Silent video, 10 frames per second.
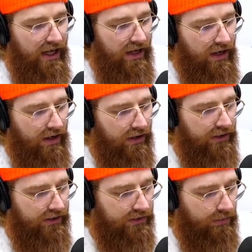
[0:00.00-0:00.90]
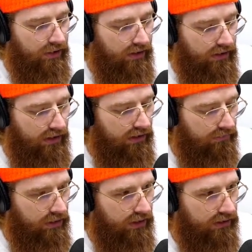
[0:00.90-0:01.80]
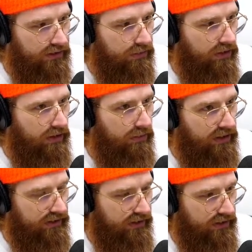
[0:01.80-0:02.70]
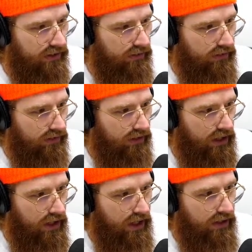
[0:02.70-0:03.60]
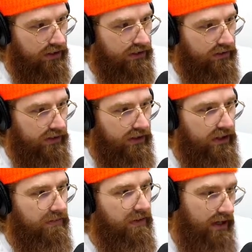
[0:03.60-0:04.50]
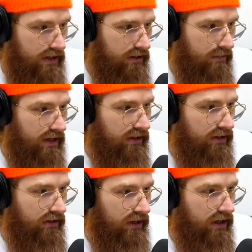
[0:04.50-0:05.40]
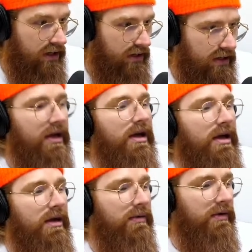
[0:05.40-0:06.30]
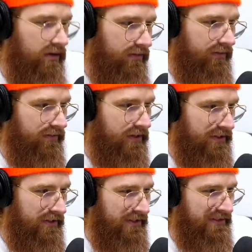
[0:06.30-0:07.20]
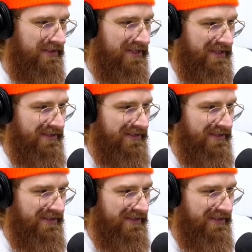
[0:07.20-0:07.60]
Hardest part of being a small business owner. So just keep that in the back of your head. We're going to revisit it at the end.